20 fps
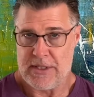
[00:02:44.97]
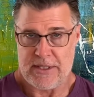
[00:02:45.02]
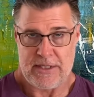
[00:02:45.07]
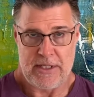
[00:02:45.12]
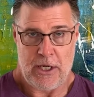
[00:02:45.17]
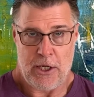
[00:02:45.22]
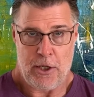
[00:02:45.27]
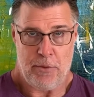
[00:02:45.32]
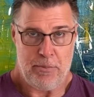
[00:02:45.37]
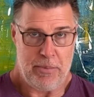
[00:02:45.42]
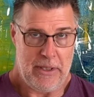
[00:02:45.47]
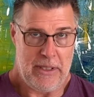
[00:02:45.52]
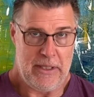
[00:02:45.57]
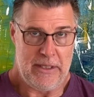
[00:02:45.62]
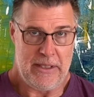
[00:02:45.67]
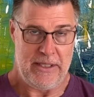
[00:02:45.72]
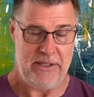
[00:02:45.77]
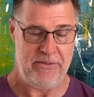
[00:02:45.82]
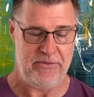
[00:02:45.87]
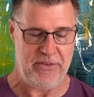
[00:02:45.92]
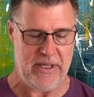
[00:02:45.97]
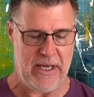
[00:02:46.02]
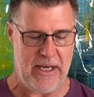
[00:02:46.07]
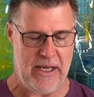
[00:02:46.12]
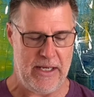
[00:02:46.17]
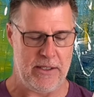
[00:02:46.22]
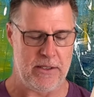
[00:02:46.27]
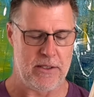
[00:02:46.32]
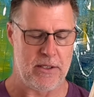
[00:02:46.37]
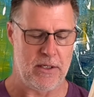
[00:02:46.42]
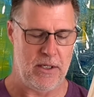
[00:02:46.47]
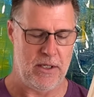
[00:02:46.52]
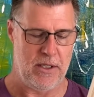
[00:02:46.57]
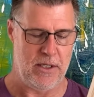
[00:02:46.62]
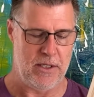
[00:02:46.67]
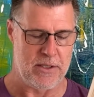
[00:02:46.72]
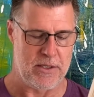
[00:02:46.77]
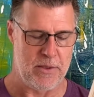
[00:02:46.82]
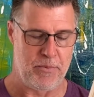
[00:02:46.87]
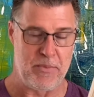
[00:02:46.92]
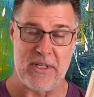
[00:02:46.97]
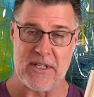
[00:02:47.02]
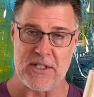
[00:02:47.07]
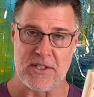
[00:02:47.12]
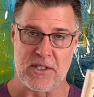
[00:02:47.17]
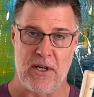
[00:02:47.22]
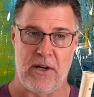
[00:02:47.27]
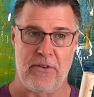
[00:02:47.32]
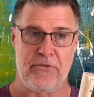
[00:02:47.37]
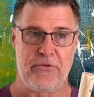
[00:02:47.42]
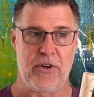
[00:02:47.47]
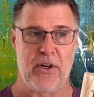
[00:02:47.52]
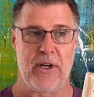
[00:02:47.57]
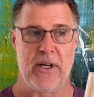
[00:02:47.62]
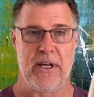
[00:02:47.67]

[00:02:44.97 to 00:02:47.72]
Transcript: to help alleviate some discomfort